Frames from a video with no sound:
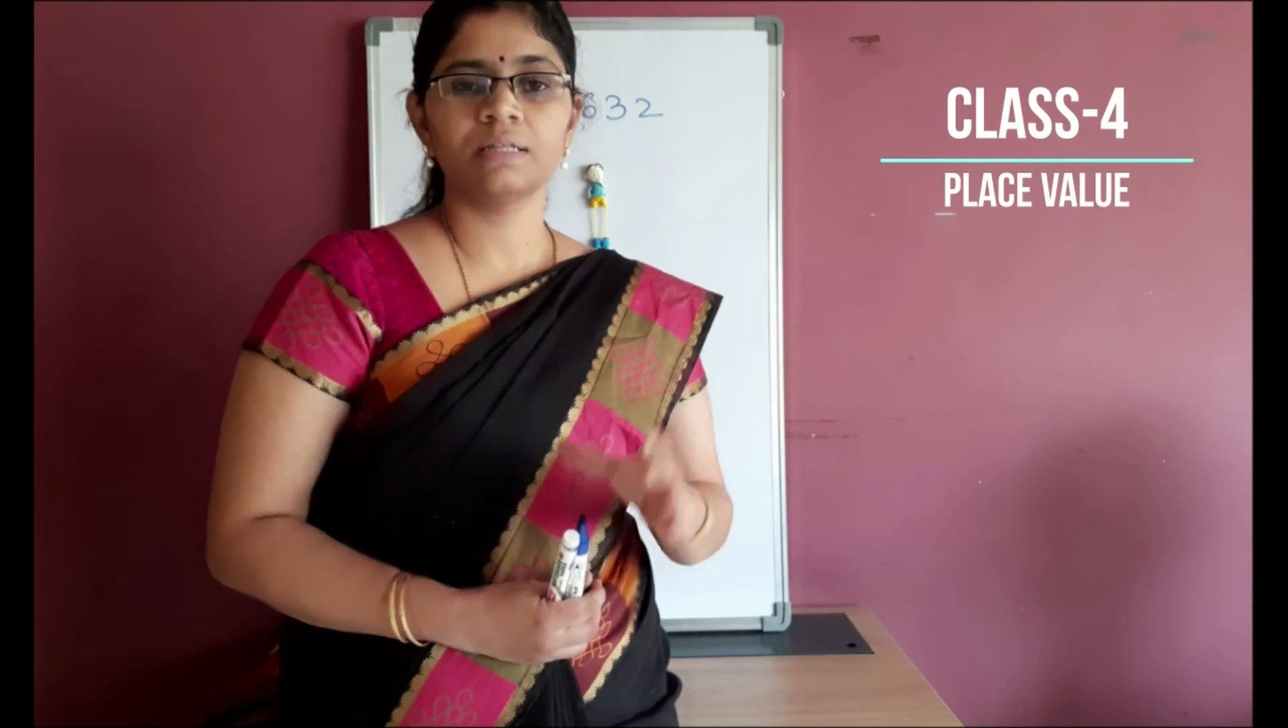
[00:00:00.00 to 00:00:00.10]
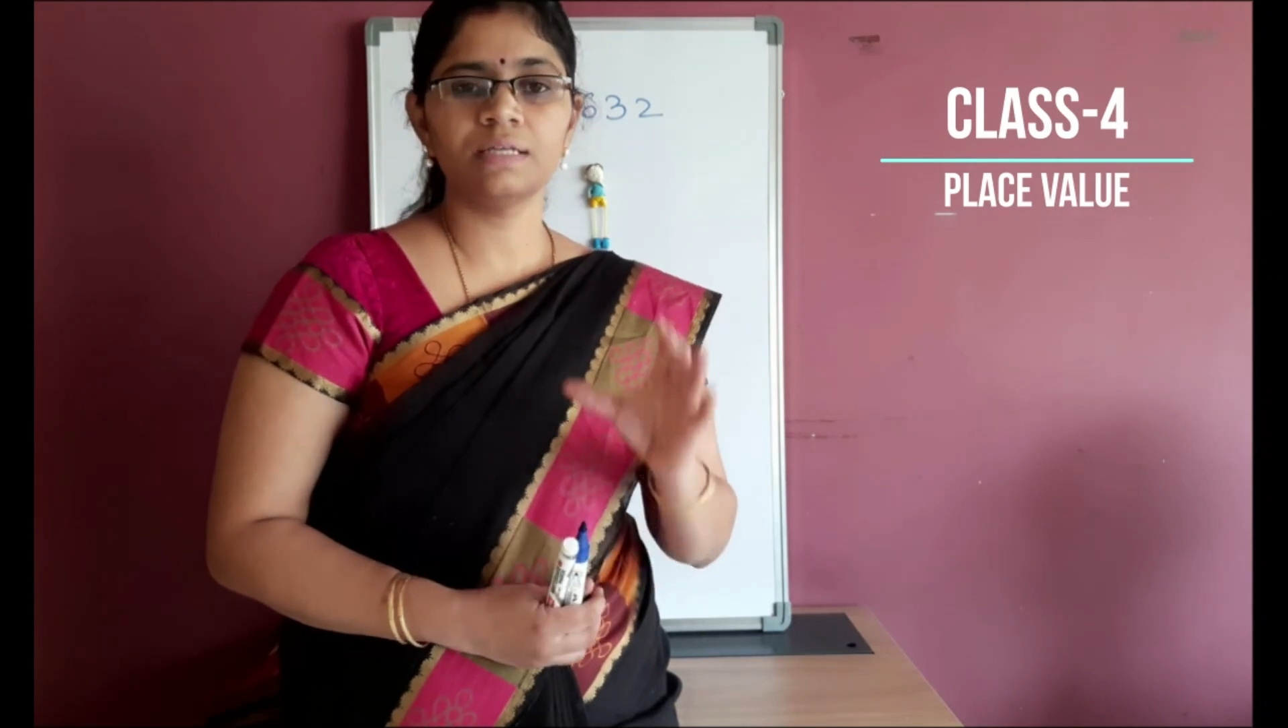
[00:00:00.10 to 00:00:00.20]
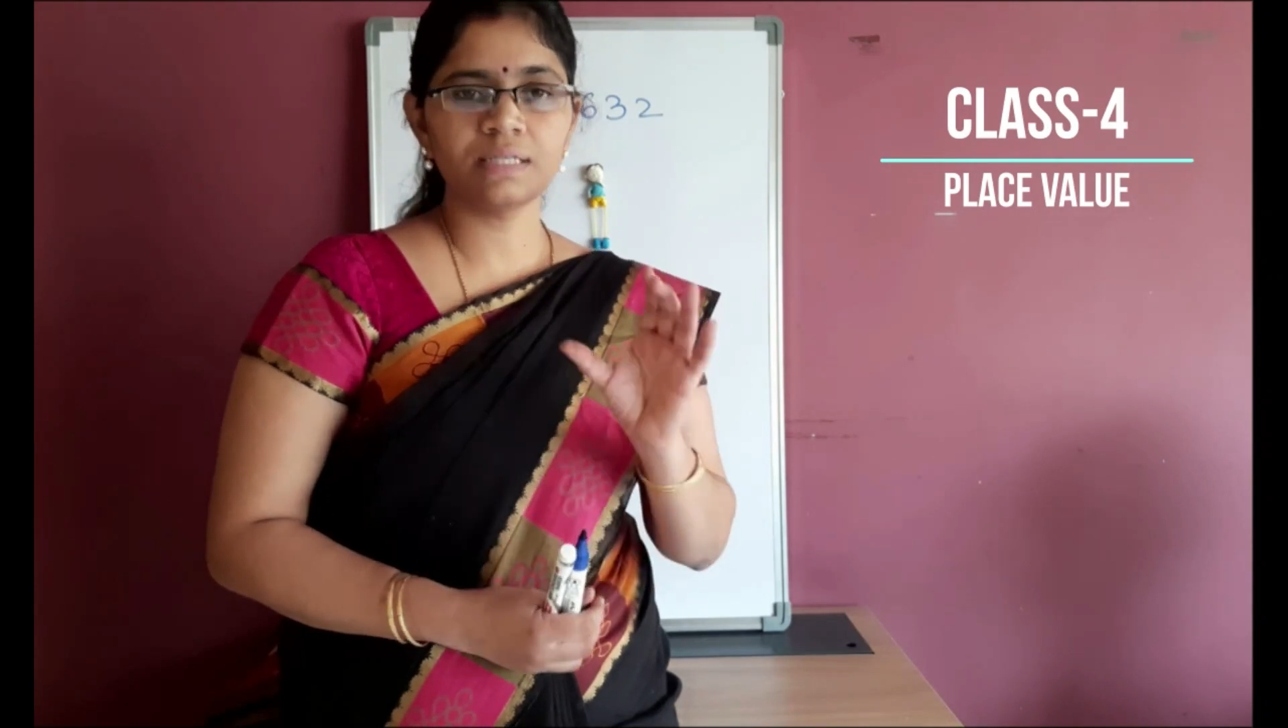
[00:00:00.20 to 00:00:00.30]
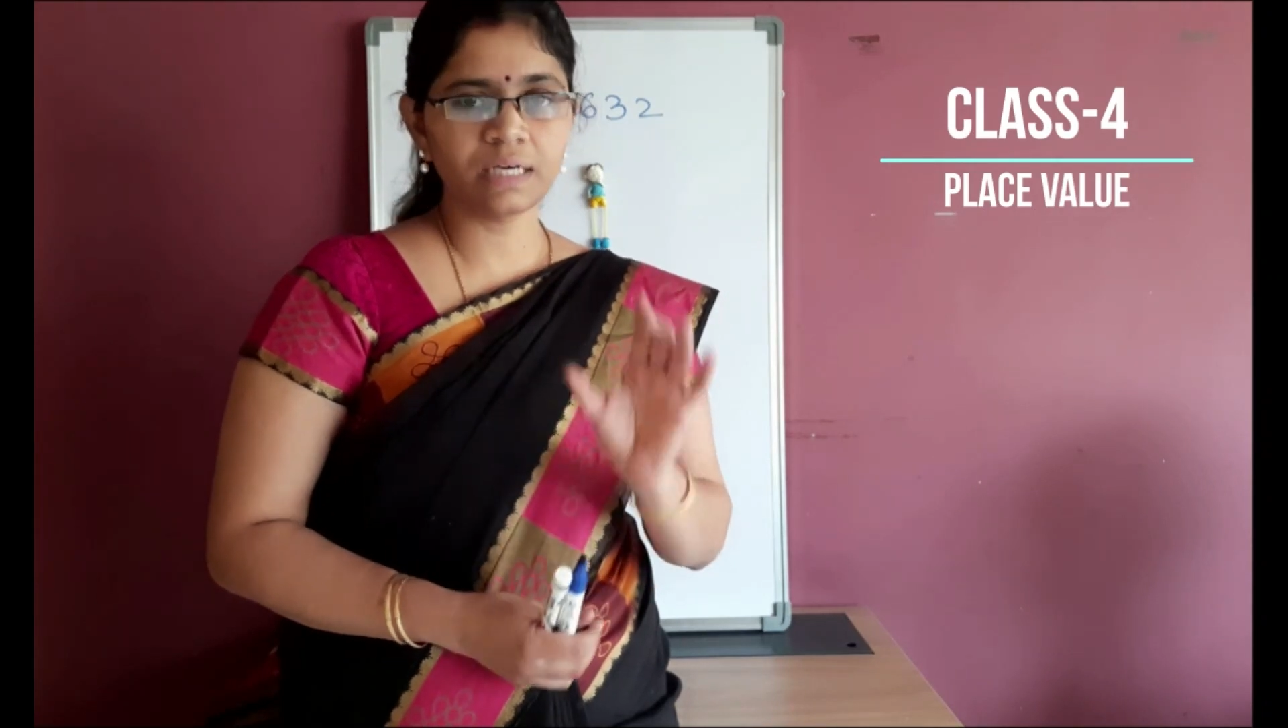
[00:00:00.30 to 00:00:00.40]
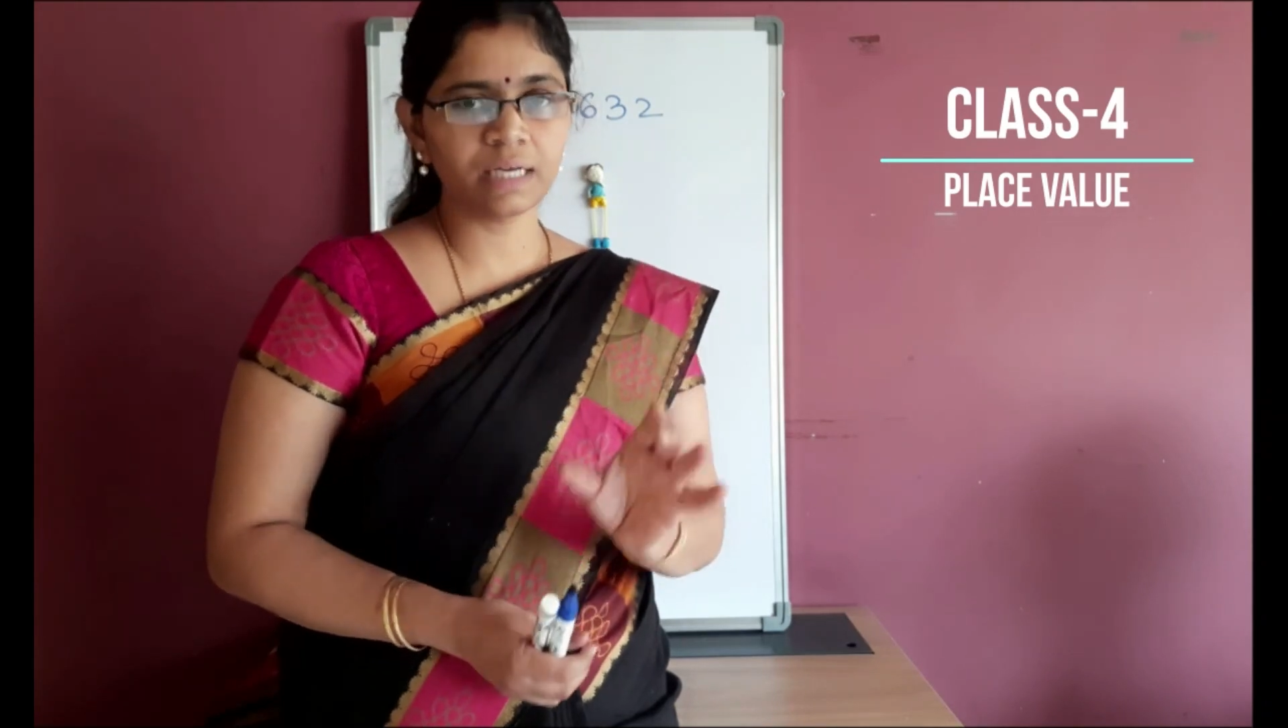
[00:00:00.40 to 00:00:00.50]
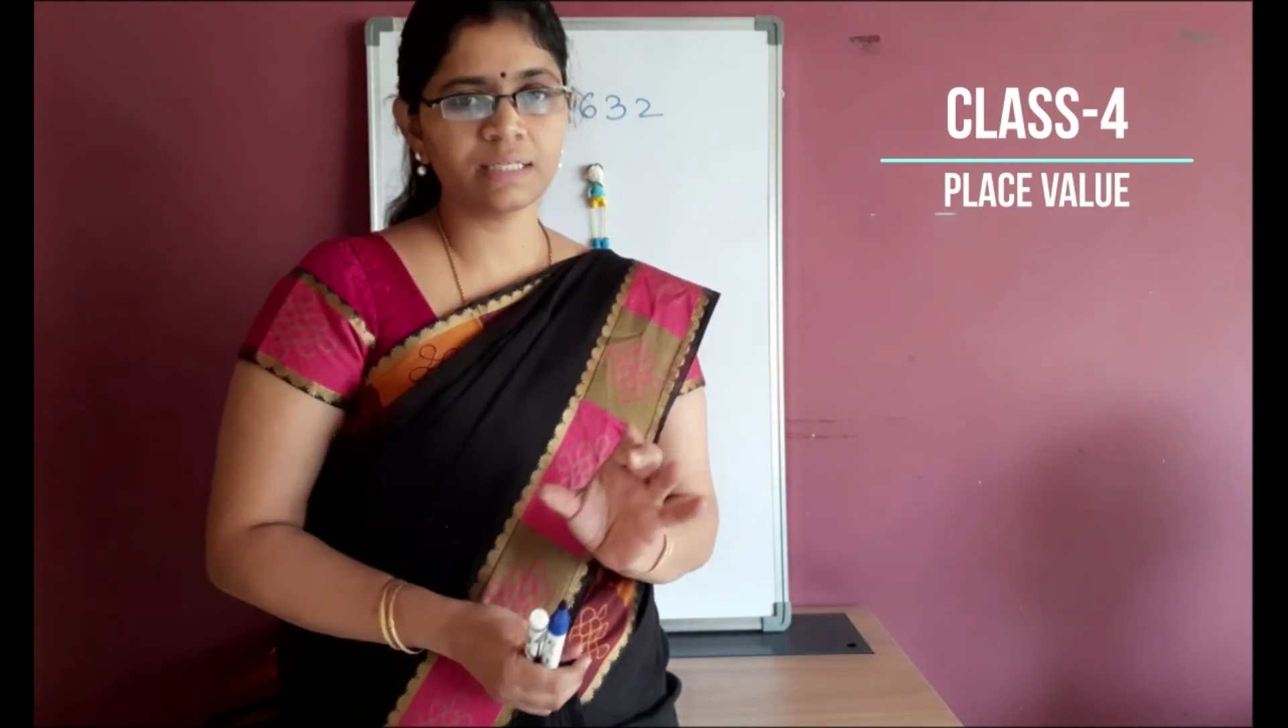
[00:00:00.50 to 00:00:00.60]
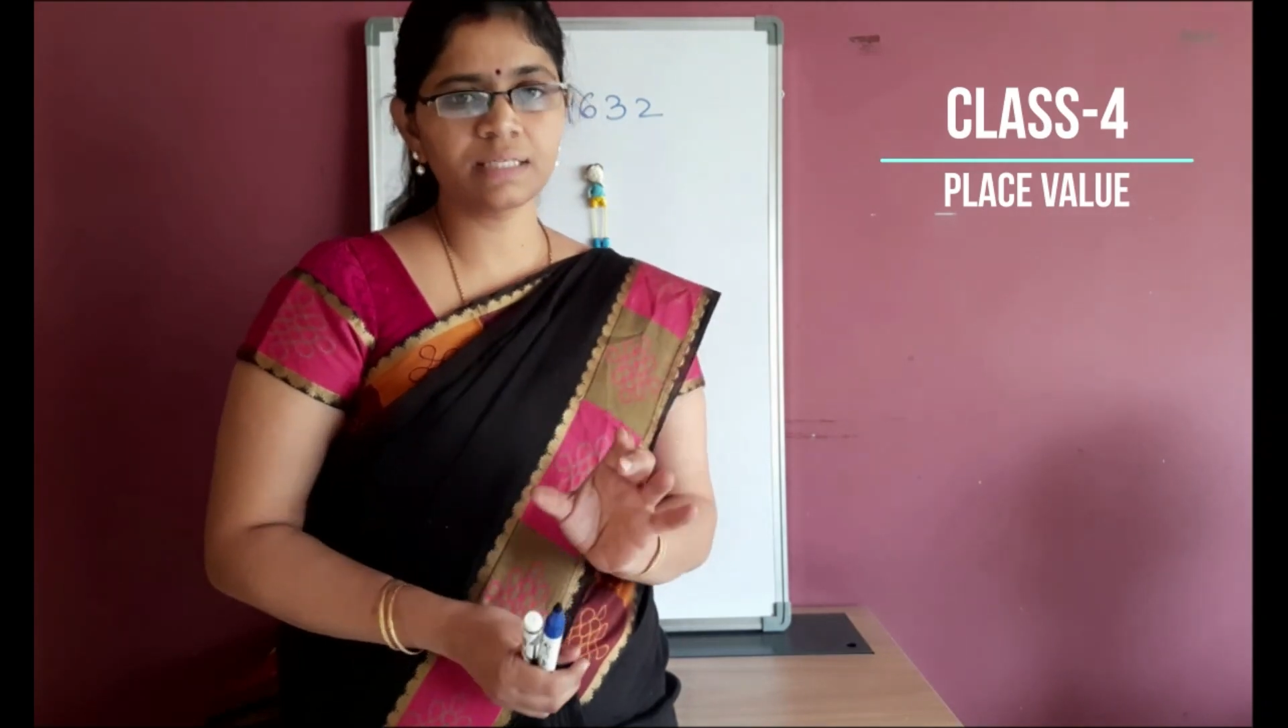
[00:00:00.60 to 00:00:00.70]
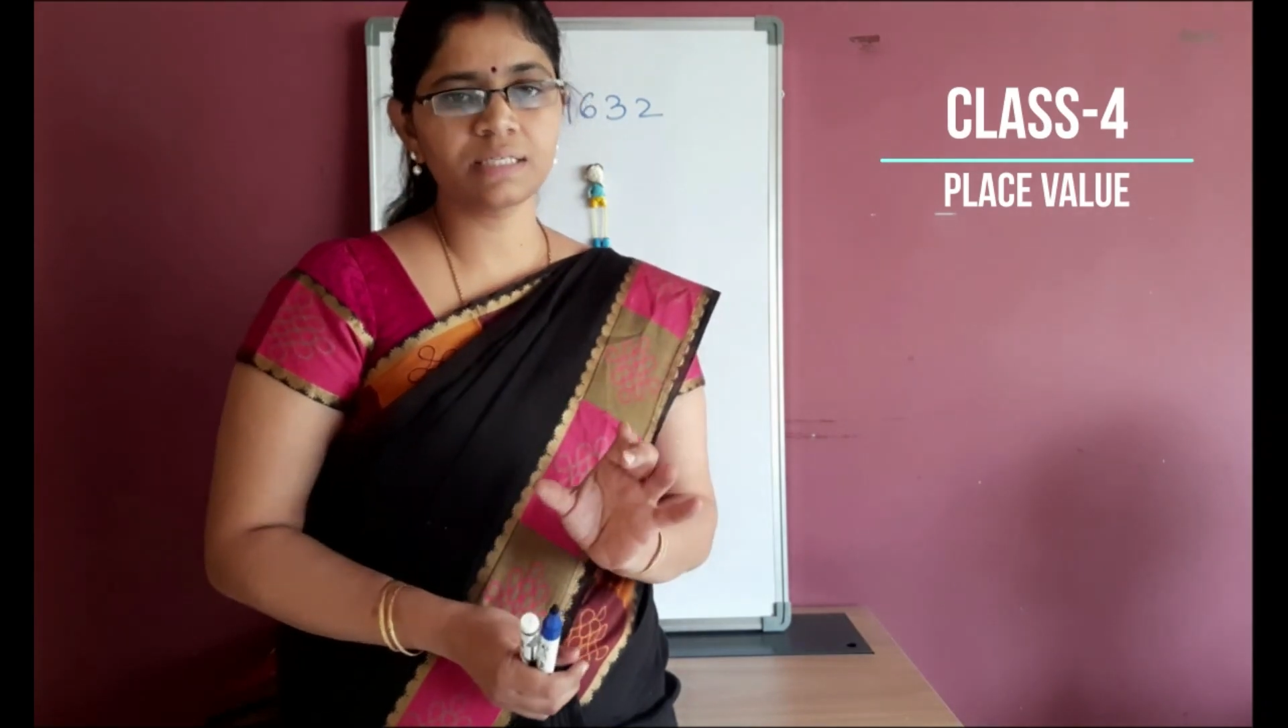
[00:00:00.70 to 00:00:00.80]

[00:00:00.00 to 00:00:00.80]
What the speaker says: this Indian